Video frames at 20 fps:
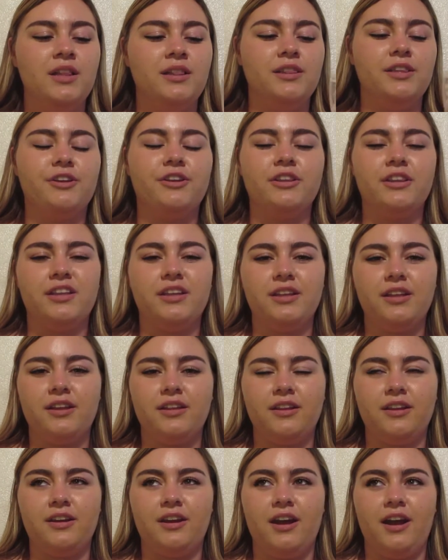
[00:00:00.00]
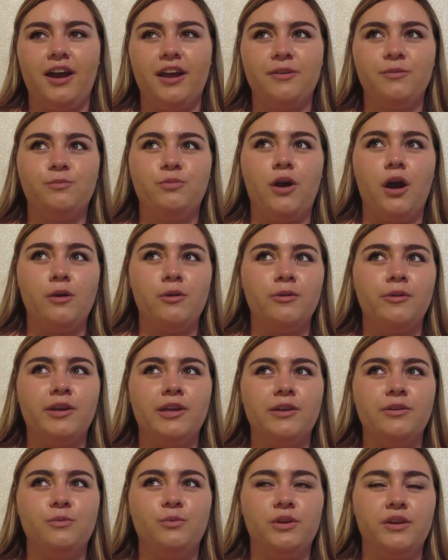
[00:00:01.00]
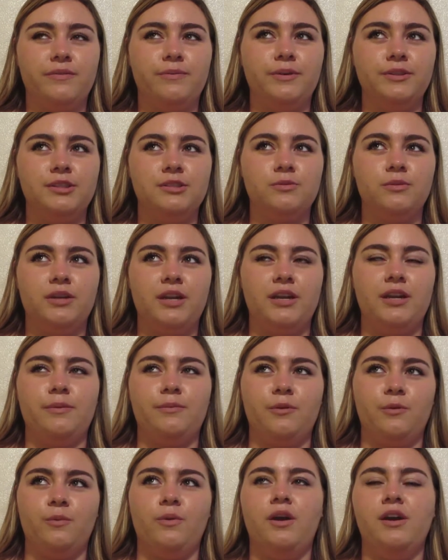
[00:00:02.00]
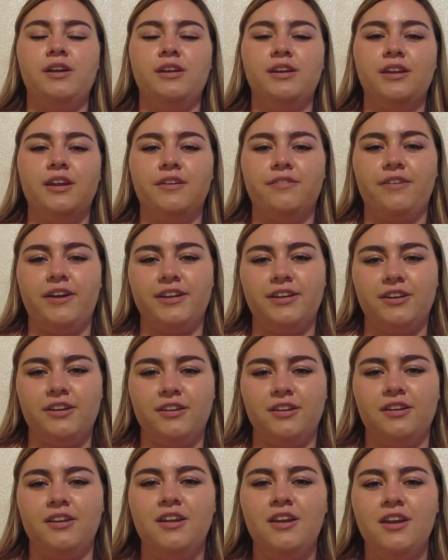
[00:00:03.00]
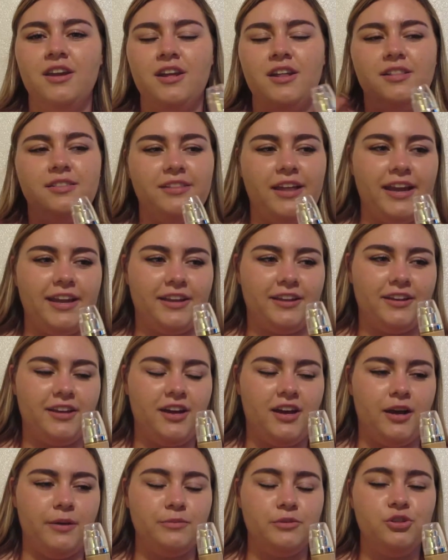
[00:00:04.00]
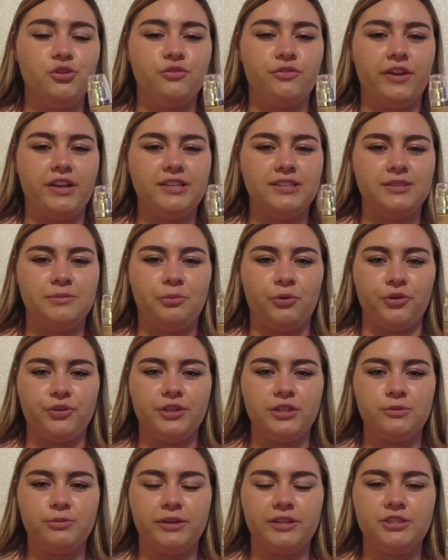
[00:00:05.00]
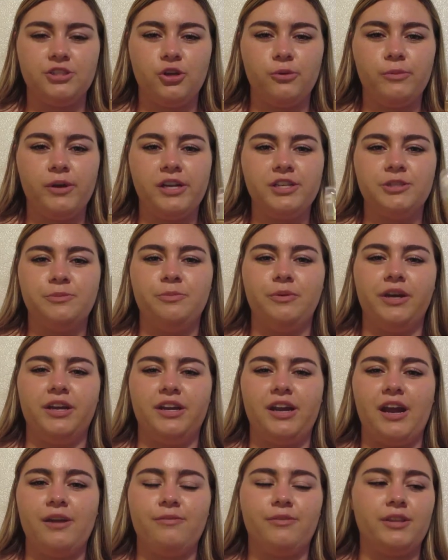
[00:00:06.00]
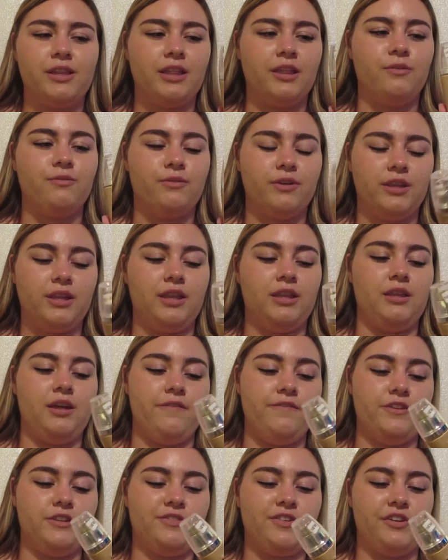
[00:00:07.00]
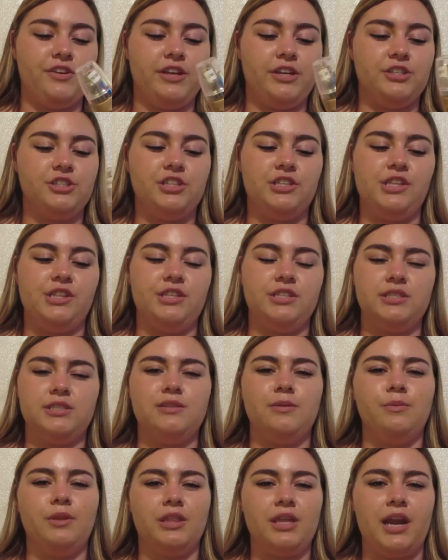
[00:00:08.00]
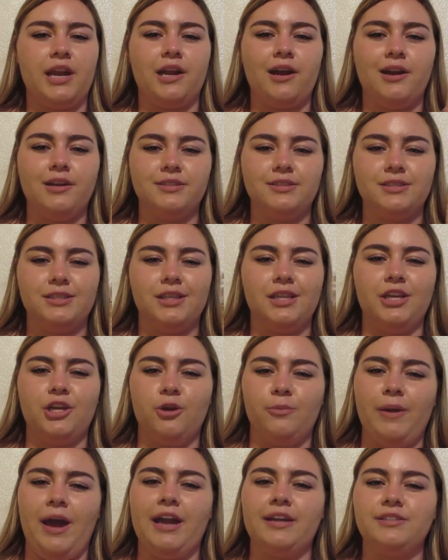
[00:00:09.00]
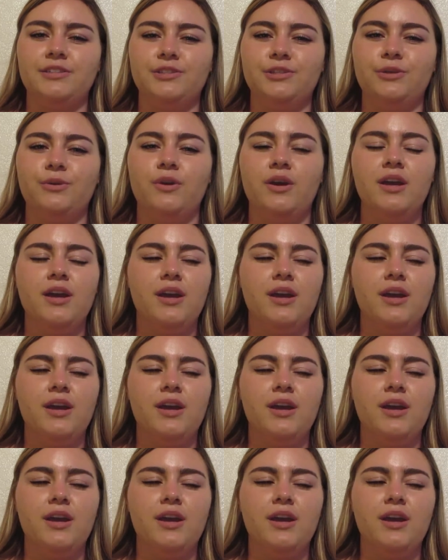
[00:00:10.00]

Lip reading: Literally, I probably would have put this one at number 1 if I didn't like Too Faced Born This Way so much, but I really, really love this foundation, and this is something that I constantly go back to.